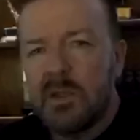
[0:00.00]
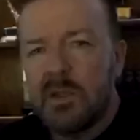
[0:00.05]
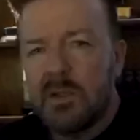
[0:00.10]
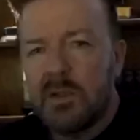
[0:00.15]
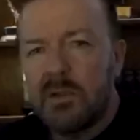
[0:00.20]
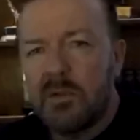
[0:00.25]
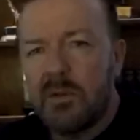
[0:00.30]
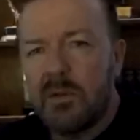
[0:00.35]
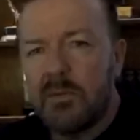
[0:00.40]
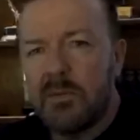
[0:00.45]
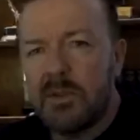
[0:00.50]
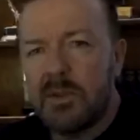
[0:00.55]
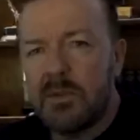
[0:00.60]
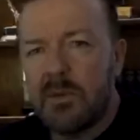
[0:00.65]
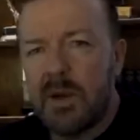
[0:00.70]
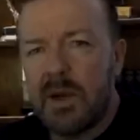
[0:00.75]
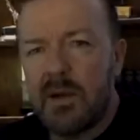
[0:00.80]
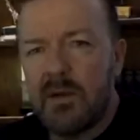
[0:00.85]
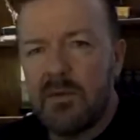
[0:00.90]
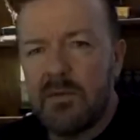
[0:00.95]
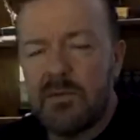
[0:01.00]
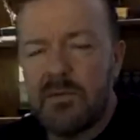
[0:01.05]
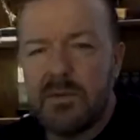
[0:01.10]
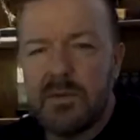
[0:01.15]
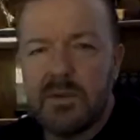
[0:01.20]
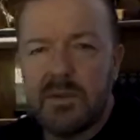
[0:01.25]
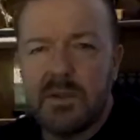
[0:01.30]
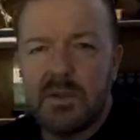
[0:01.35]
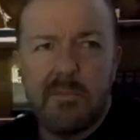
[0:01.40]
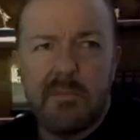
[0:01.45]
So I was 12.
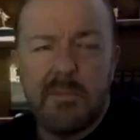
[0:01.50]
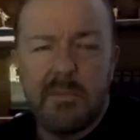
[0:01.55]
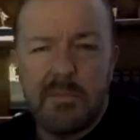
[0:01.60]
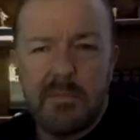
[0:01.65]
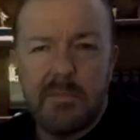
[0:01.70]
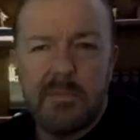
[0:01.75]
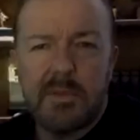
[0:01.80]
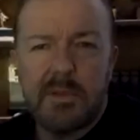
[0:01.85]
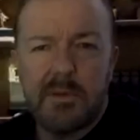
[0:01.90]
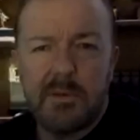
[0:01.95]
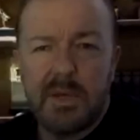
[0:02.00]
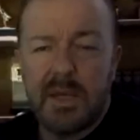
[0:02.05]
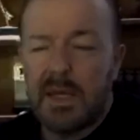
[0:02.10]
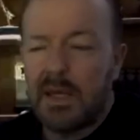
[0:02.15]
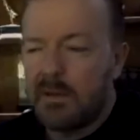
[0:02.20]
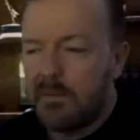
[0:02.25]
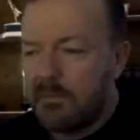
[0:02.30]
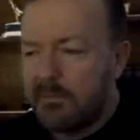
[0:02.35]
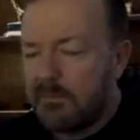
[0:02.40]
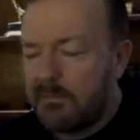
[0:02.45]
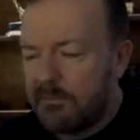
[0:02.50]
So yeah,